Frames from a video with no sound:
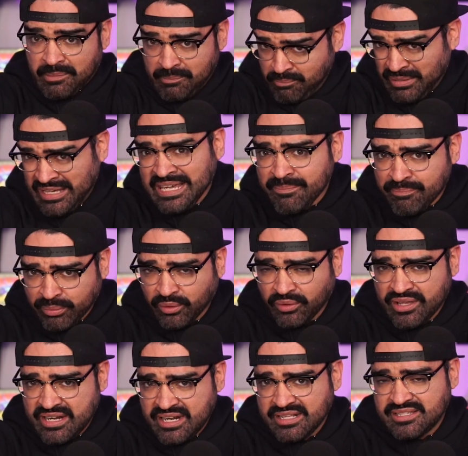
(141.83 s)

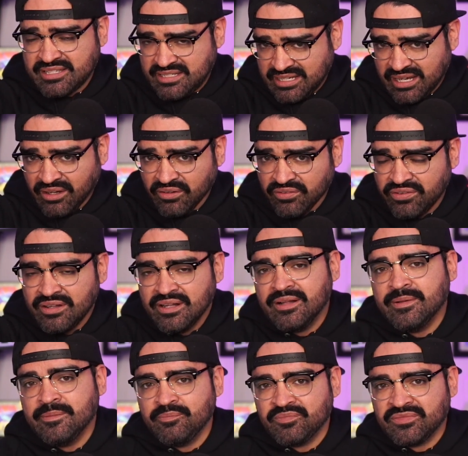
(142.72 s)
people in itself
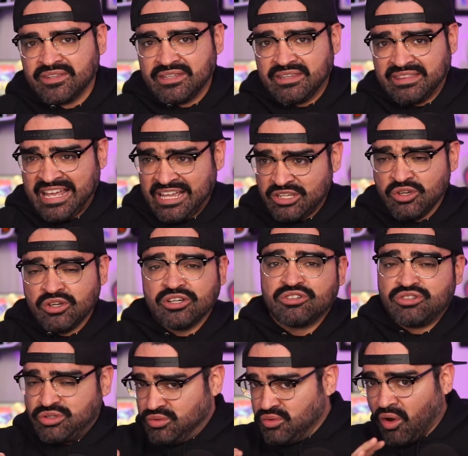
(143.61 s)
that you
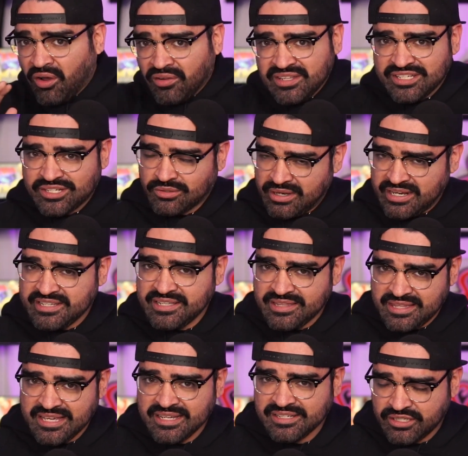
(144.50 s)
could do all these crazy
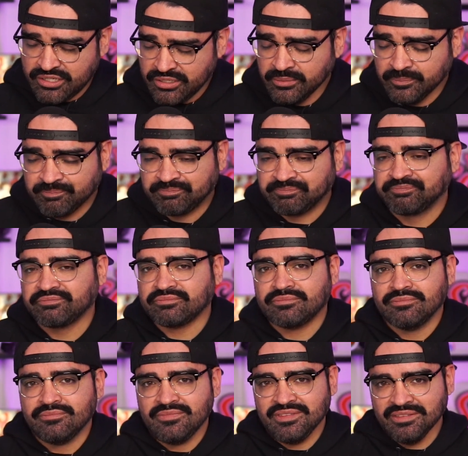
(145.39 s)
things to.
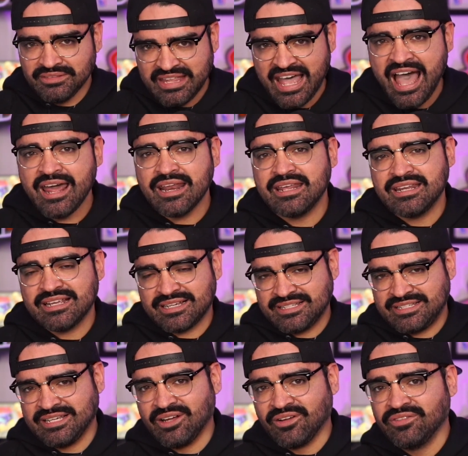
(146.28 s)
That in
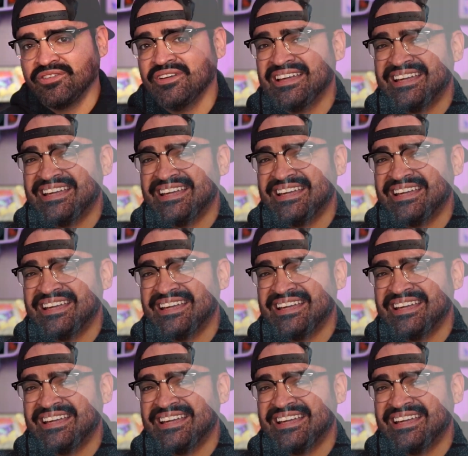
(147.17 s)
itself